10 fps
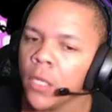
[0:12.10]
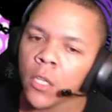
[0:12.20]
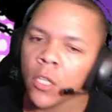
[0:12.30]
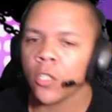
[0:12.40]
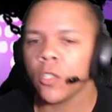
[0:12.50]

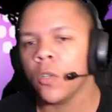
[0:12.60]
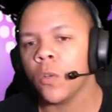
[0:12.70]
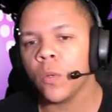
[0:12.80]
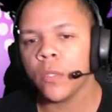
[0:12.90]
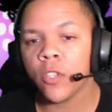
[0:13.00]

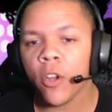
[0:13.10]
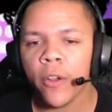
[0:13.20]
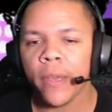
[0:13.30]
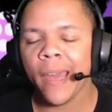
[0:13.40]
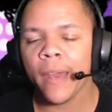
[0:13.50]
So,
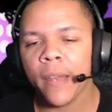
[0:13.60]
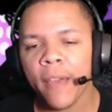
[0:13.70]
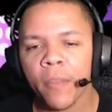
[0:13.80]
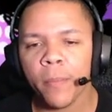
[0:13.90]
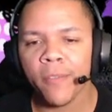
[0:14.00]
sorry I didn't have
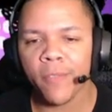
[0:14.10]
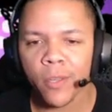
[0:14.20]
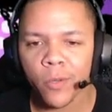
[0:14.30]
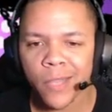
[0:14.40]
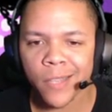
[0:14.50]
that many
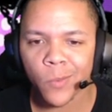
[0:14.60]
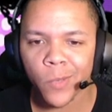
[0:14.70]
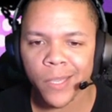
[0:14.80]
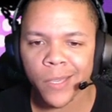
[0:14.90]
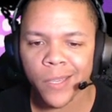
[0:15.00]
videos last
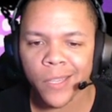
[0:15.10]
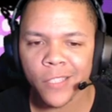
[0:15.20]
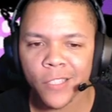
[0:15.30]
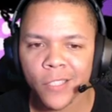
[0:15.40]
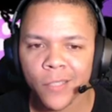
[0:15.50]
week.
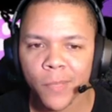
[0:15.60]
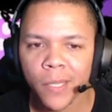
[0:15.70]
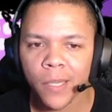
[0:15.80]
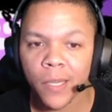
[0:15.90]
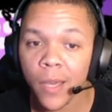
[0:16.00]
It's
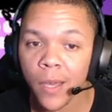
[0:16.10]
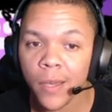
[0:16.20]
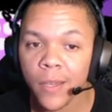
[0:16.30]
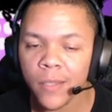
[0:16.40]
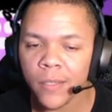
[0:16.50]

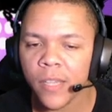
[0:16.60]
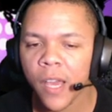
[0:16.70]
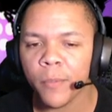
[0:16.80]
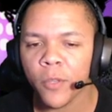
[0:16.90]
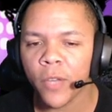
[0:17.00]
because
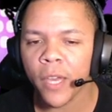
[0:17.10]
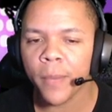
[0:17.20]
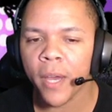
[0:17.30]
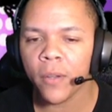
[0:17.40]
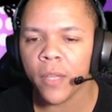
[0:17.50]
Diablo came
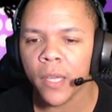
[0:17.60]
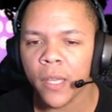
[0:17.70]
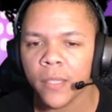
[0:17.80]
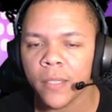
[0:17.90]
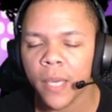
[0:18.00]
out and
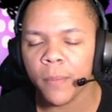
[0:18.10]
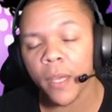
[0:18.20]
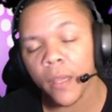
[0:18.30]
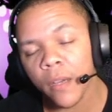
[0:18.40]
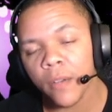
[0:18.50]
it's a game that
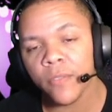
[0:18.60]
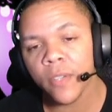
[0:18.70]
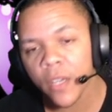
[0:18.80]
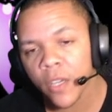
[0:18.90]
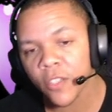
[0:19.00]
I love,
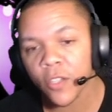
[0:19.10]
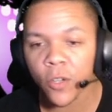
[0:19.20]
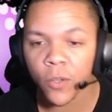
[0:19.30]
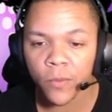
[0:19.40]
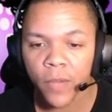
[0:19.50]

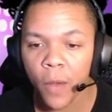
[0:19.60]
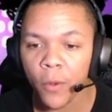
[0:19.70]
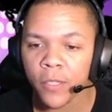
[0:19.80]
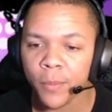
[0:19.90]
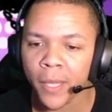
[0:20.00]
so I
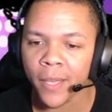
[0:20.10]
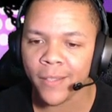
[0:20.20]
wanted to play it.